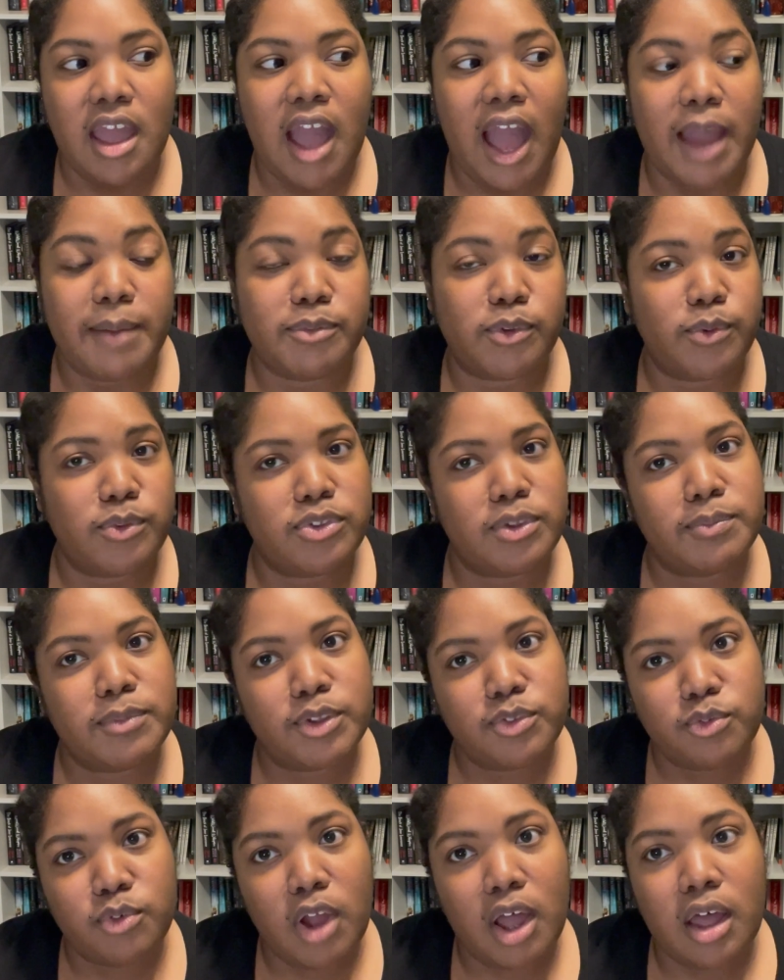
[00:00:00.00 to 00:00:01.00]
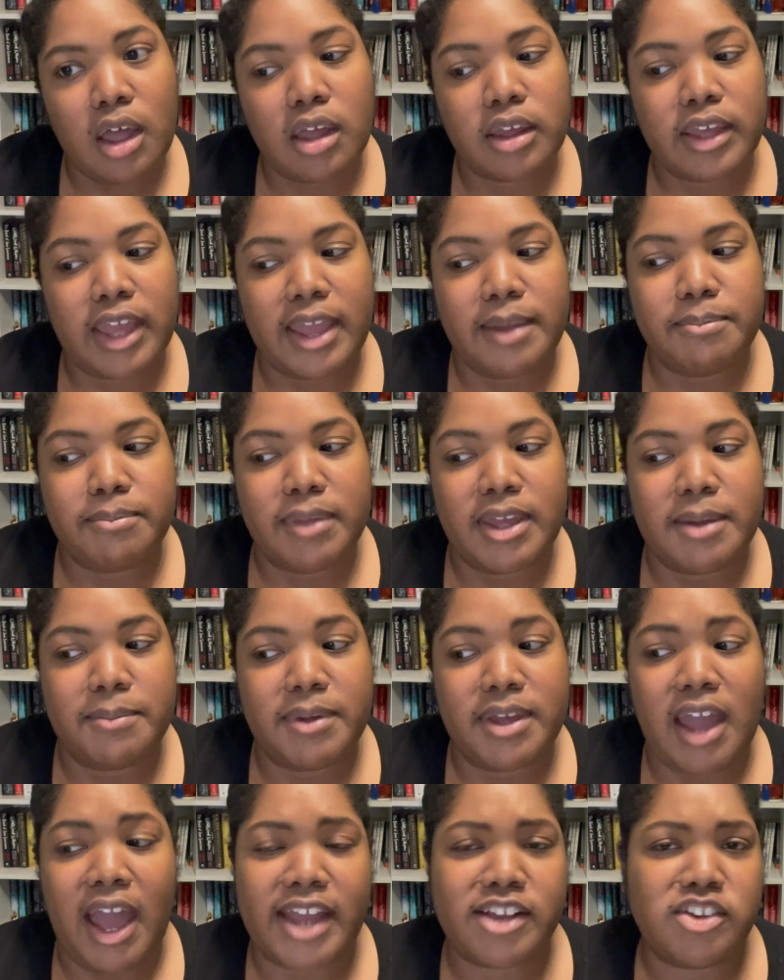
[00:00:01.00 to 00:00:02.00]
I'm doing something wrong and
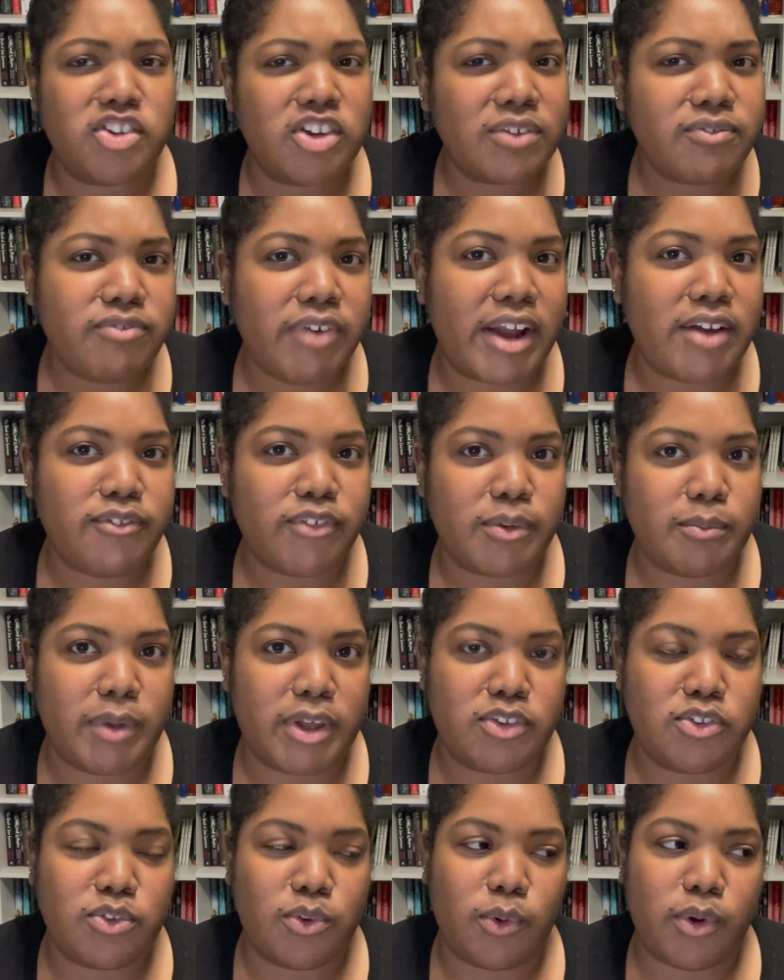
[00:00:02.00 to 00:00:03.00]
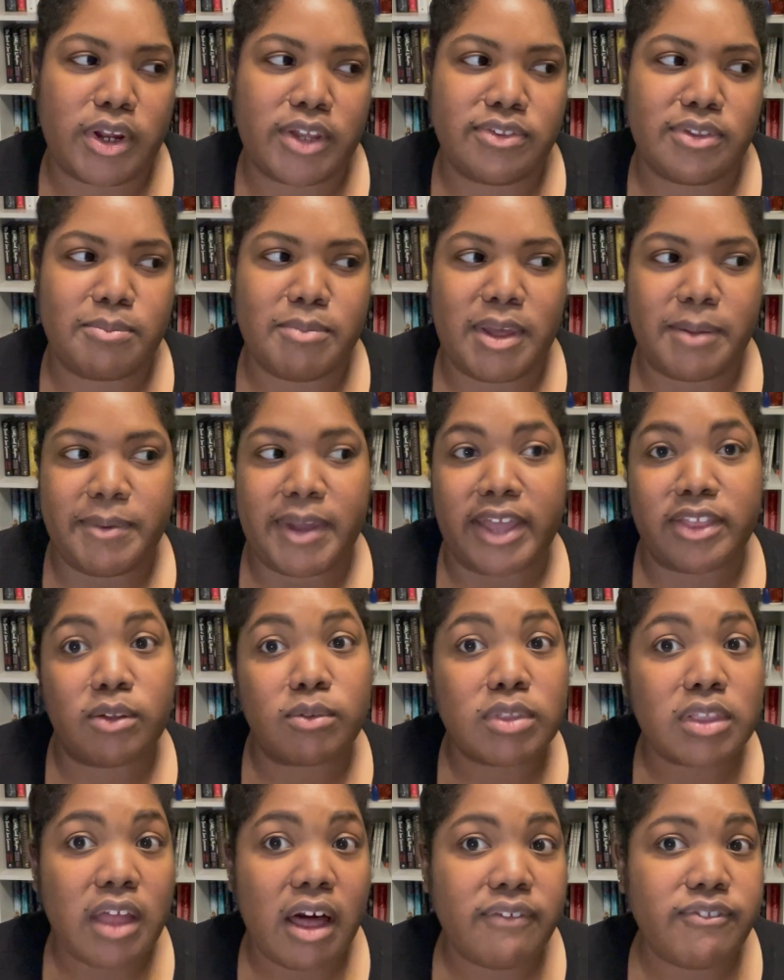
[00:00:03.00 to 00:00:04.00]
maybe I should fight for my stories and maybe I
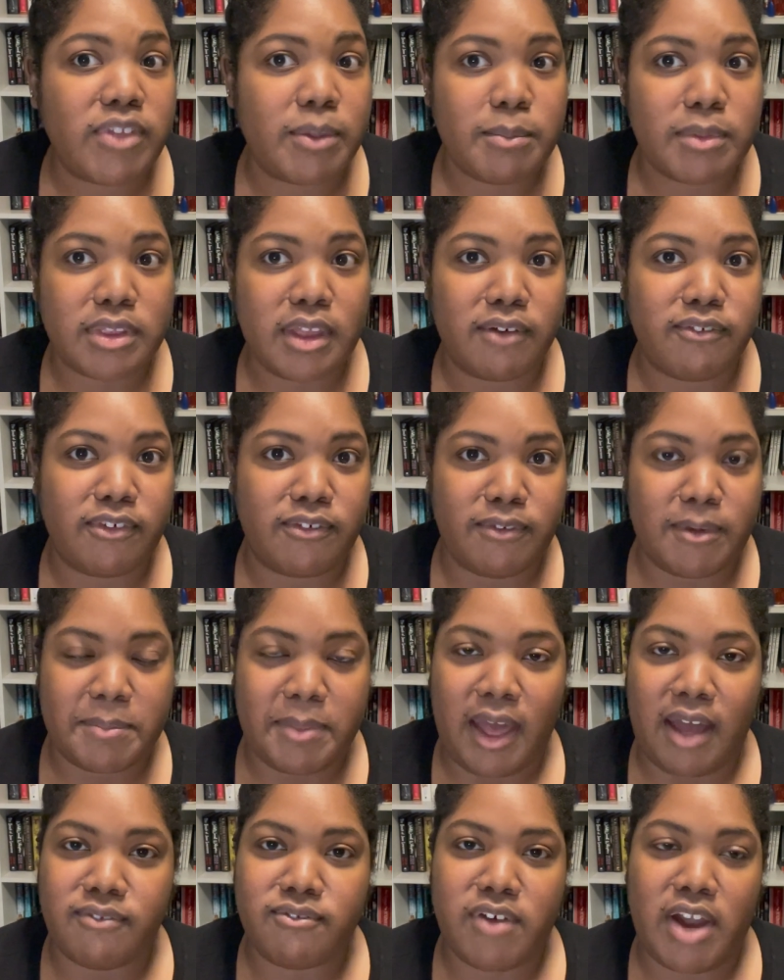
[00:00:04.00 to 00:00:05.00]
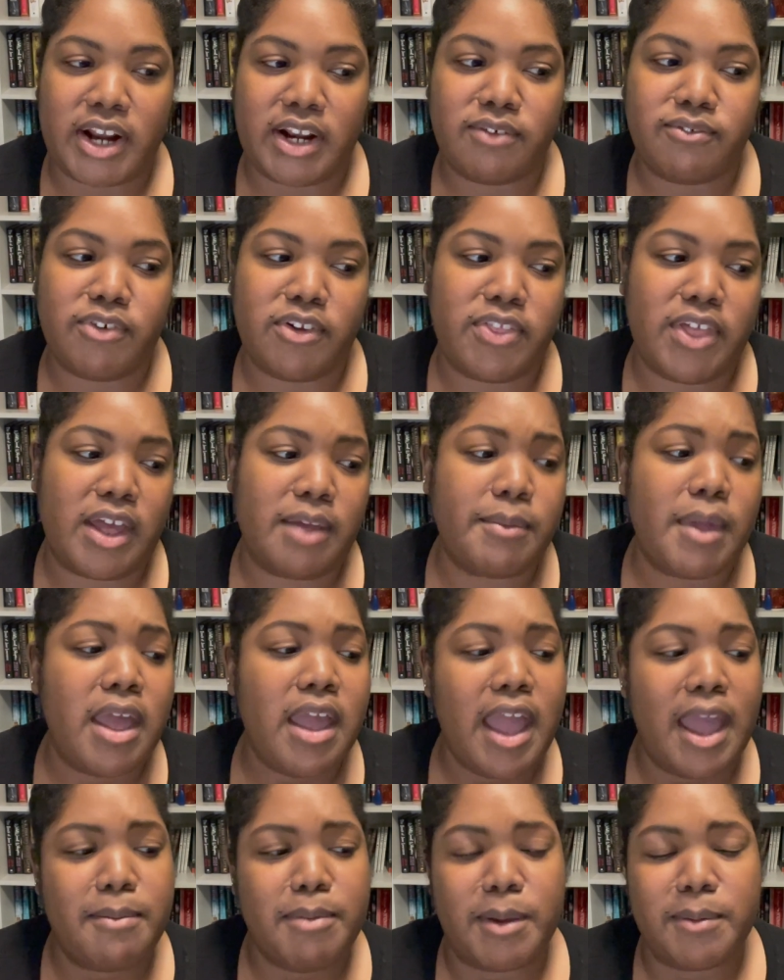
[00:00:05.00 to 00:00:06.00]
don't love them enough if I'm not fighting for them
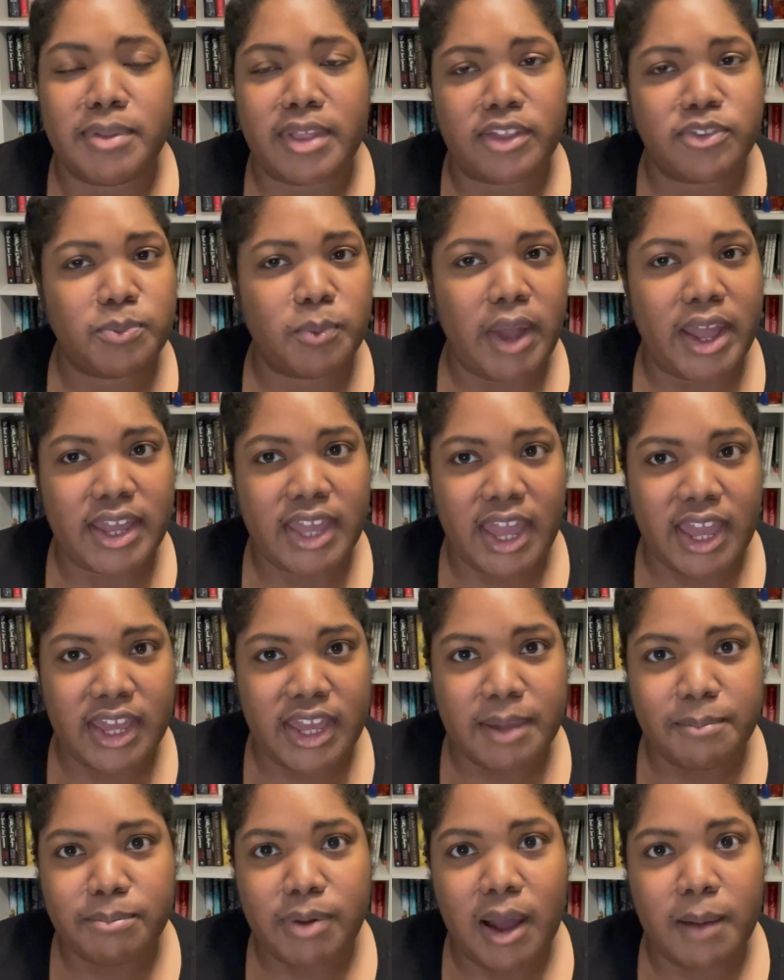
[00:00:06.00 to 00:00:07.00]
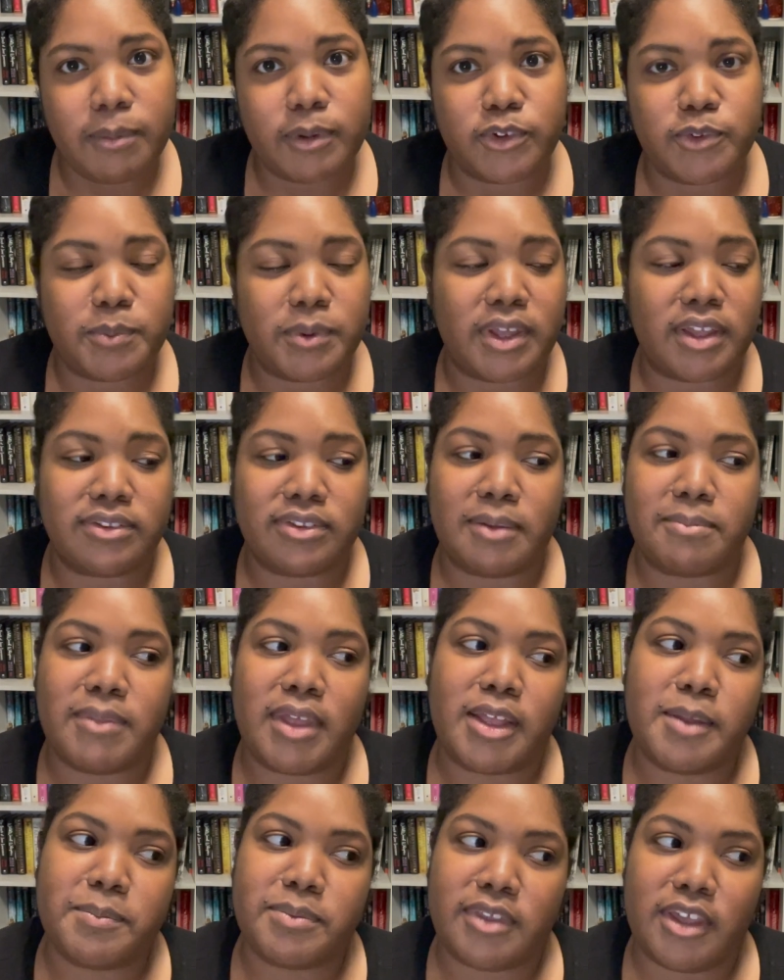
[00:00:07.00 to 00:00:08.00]
and maybe that's why I can't get published because I'm
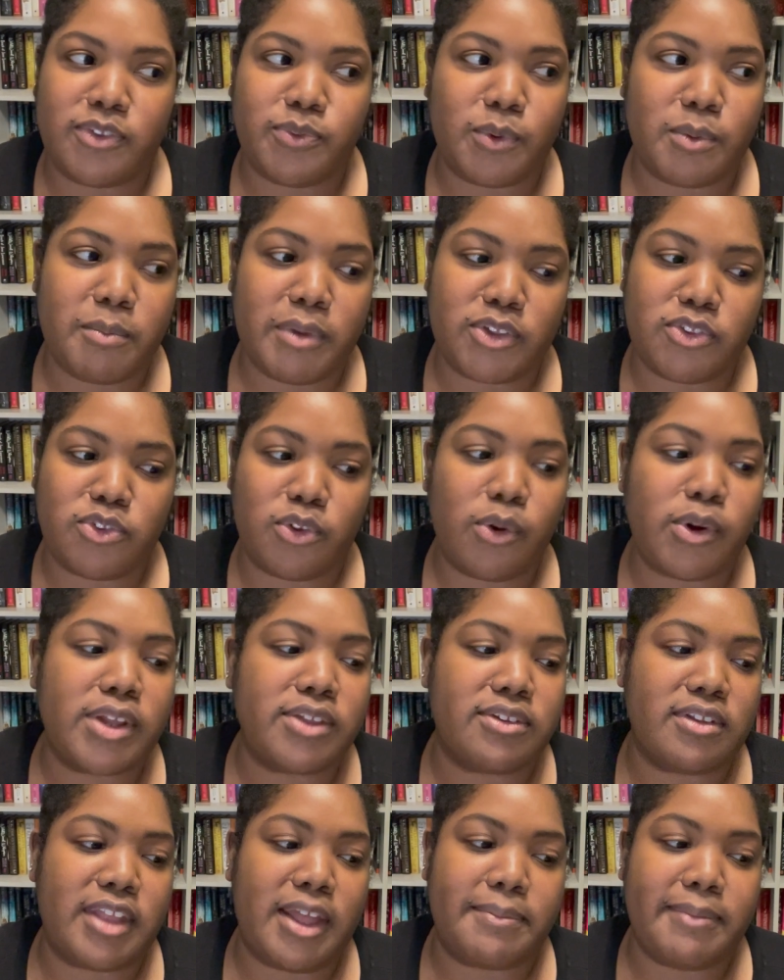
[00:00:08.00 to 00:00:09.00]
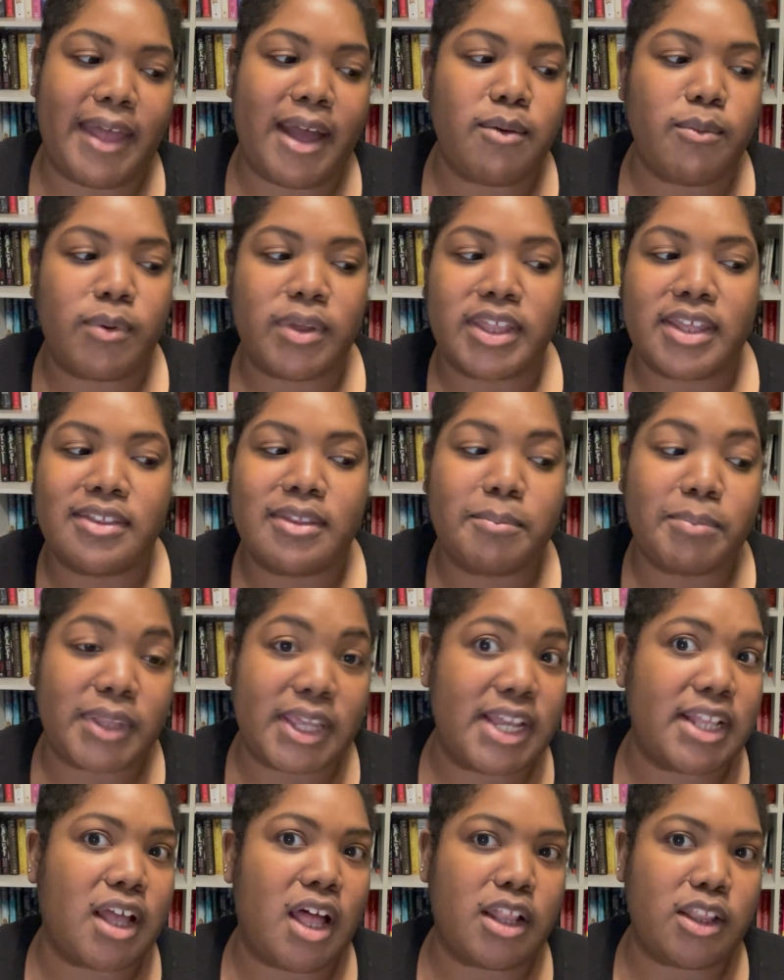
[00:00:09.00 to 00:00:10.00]
not obsessed with my stories and I'm not willing to
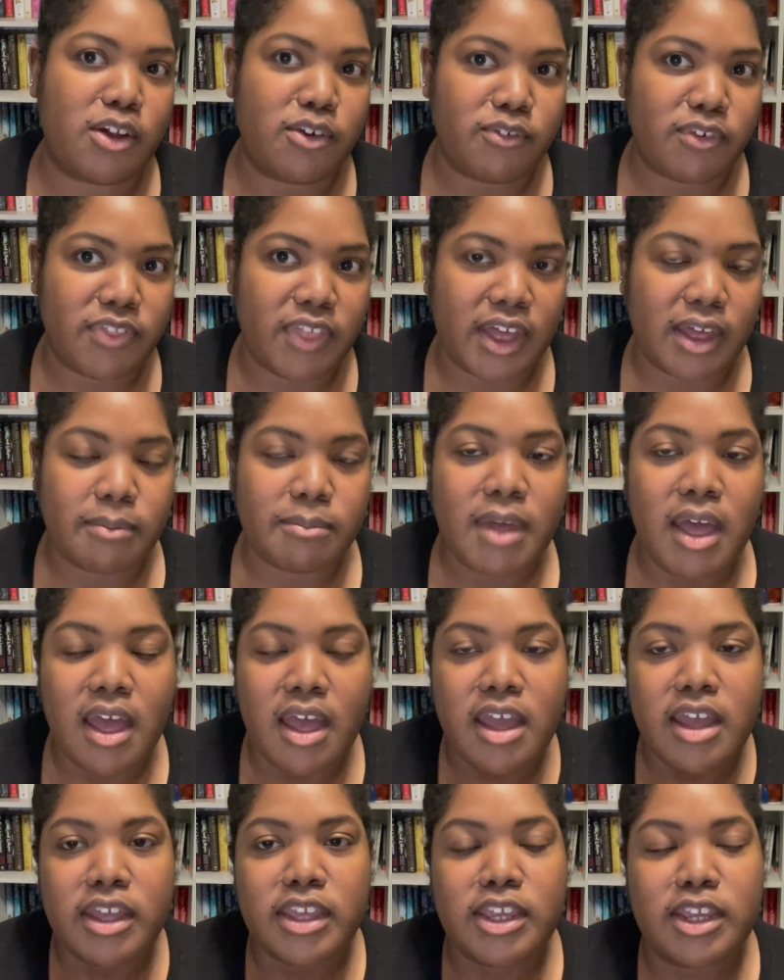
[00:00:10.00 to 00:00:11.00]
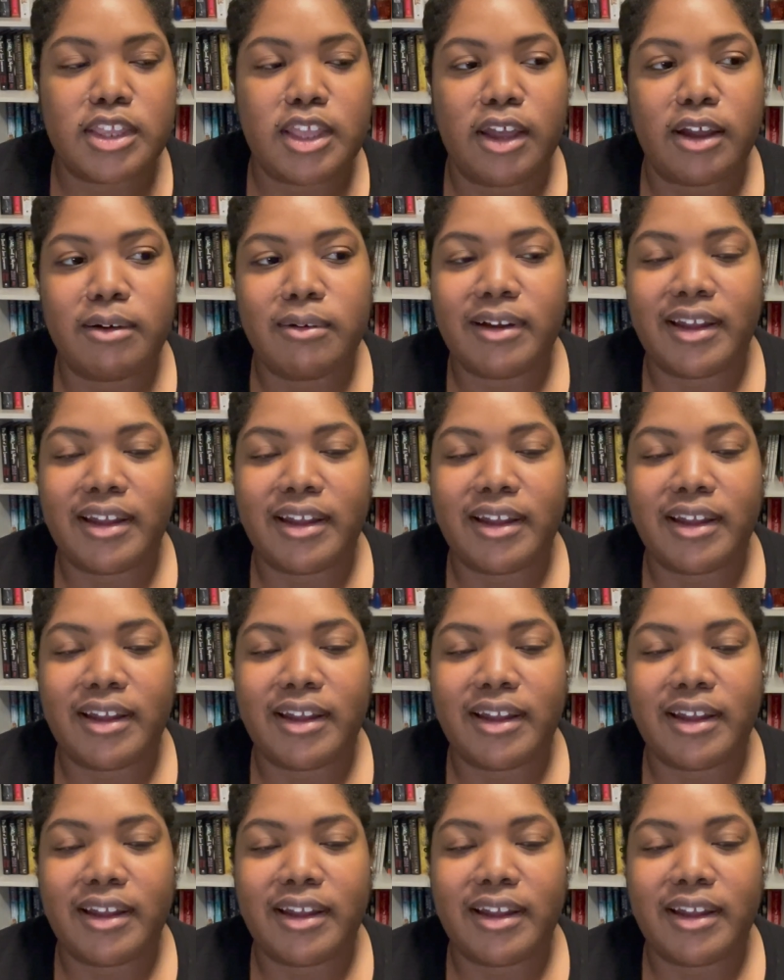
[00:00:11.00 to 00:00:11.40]
bleed all over them, you know,